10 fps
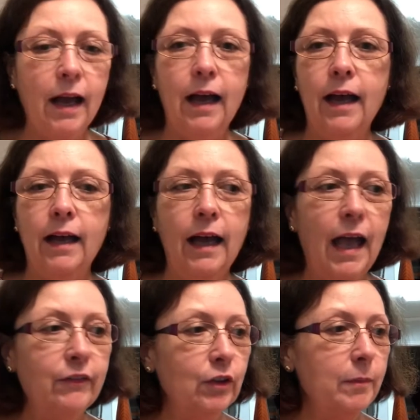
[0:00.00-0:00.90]
I
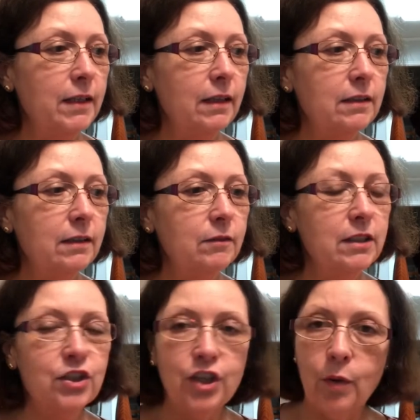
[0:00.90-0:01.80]
have a little bit
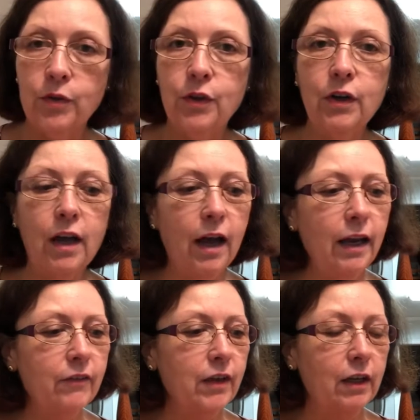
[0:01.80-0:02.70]
to share with you tonight.
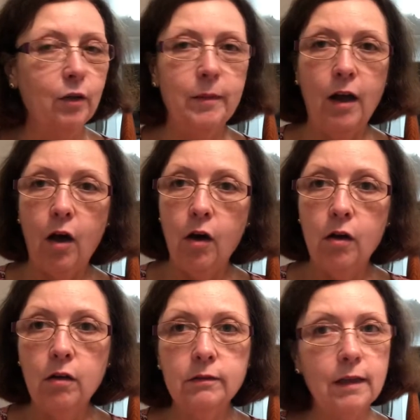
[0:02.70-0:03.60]
I've got a little bit of
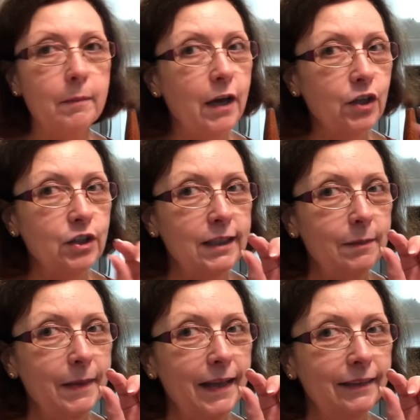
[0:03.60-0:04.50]
haul, not much, a
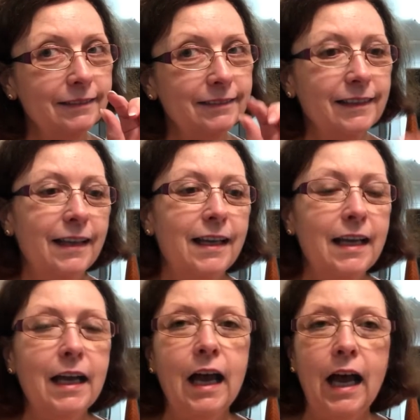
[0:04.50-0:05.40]
little bit.
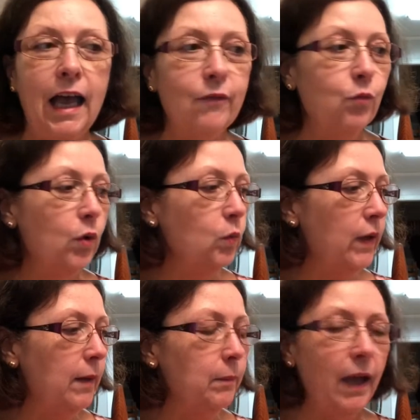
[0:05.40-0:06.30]
I have one
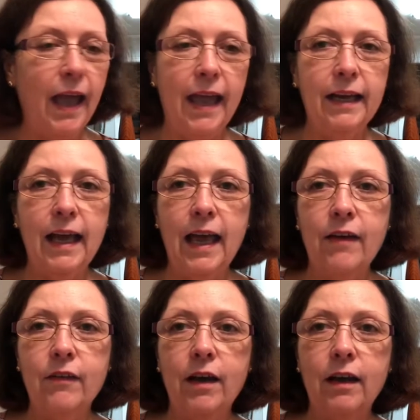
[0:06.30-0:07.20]
WIP, and I
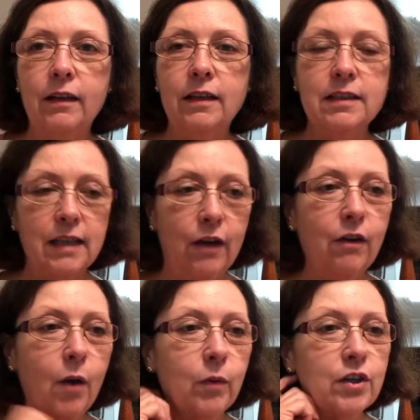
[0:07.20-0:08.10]
have a designer
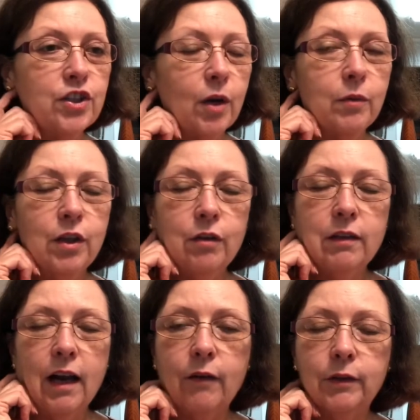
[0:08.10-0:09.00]
I want to share with you
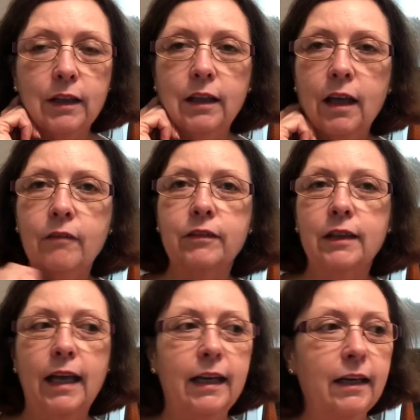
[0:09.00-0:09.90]
that I really love,
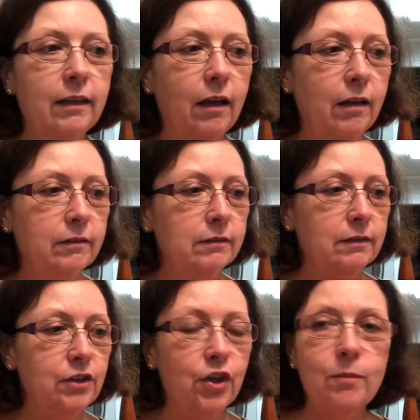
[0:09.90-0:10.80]
and
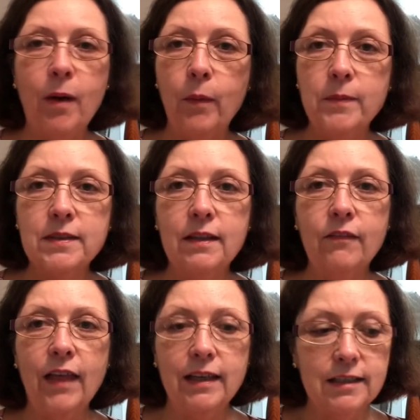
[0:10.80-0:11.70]
show you my WIPs
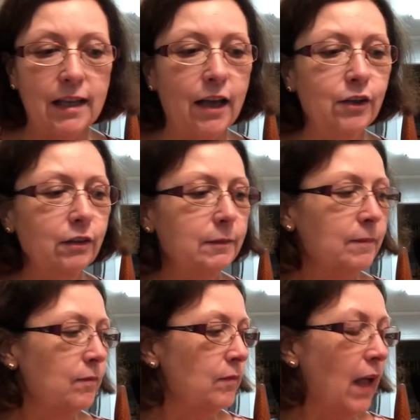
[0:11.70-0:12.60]
of that designer
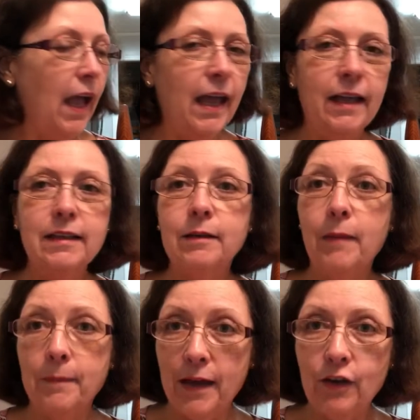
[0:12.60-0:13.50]
and
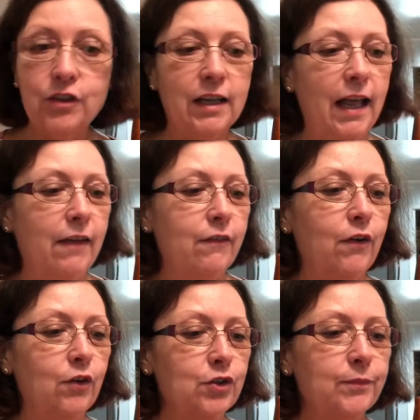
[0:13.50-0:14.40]
my patterns that I have of
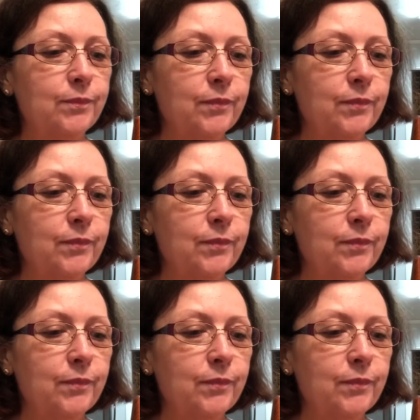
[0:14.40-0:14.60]
hers.